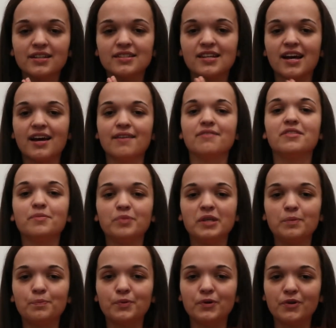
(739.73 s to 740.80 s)
to have the
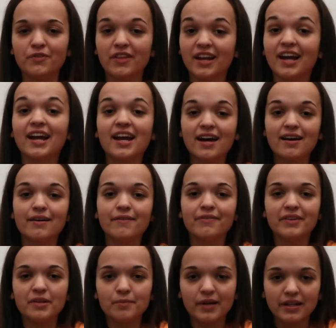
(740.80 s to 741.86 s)
people that I have
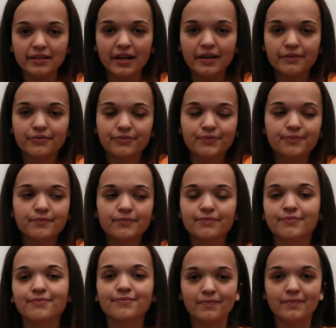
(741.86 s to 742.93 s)
in my life.
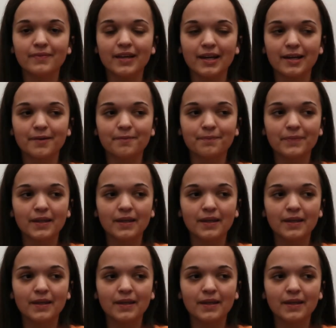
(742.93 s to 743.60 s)
Like,